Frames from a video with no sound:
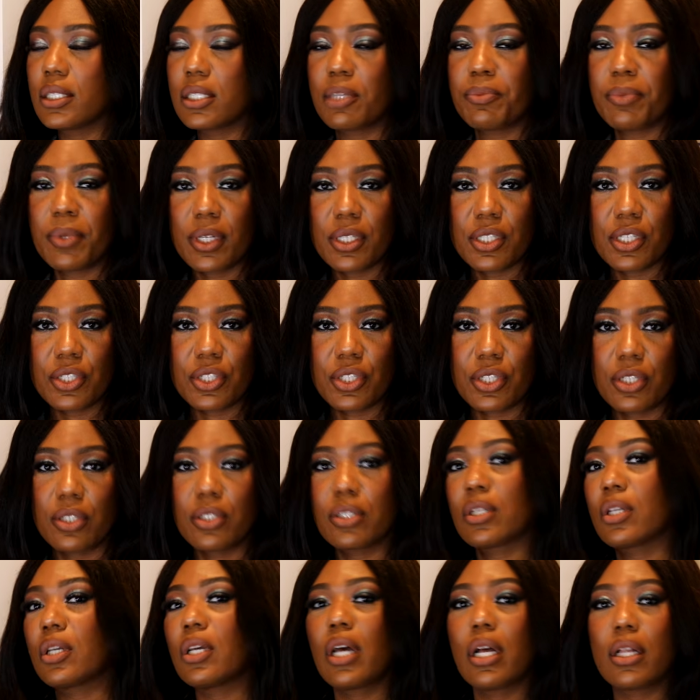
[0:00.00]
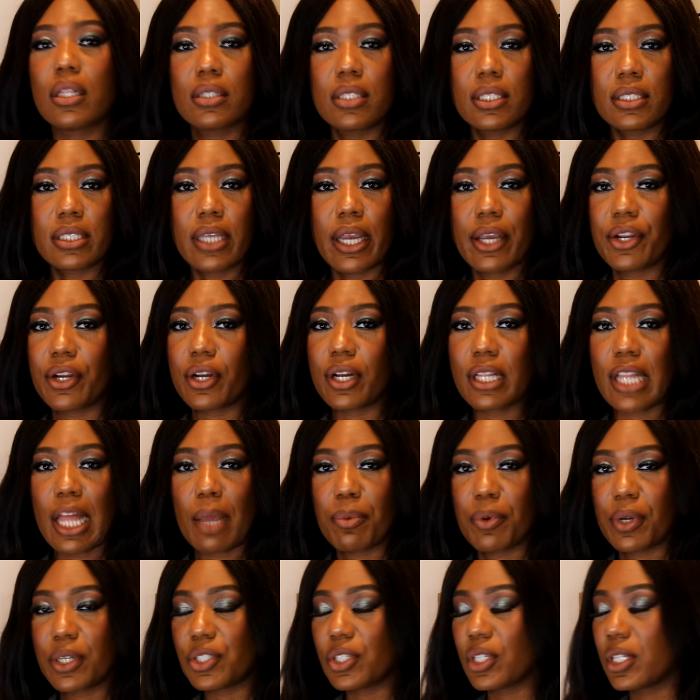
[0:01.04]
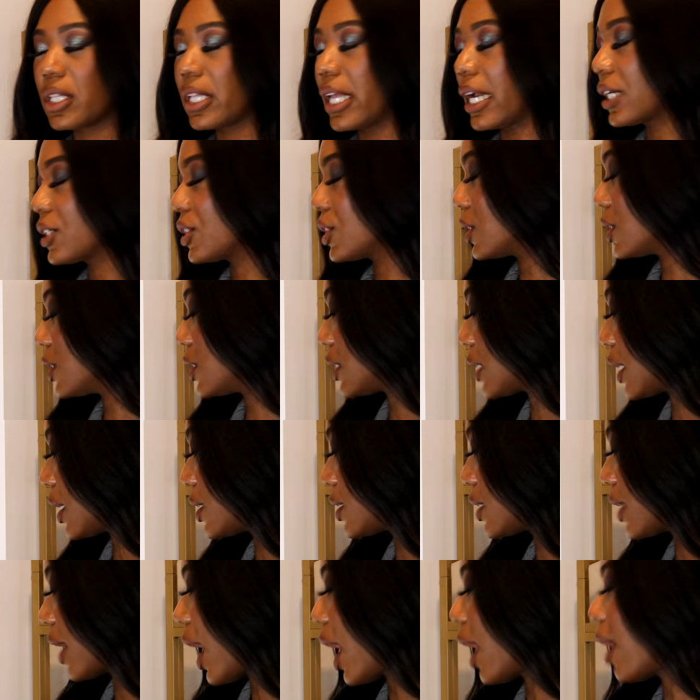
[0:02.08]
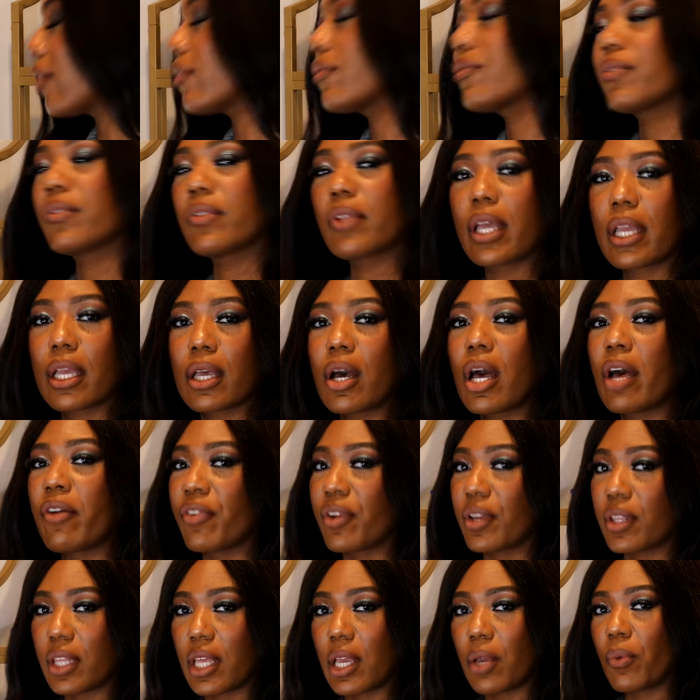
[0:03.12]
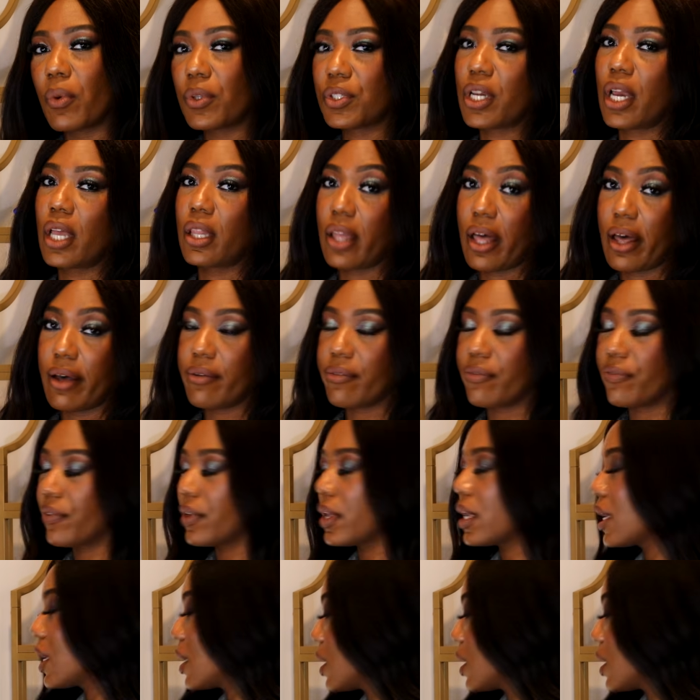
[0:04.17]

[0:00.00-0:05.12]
limited edition designer collaboration collections tend to have like everything, which I love.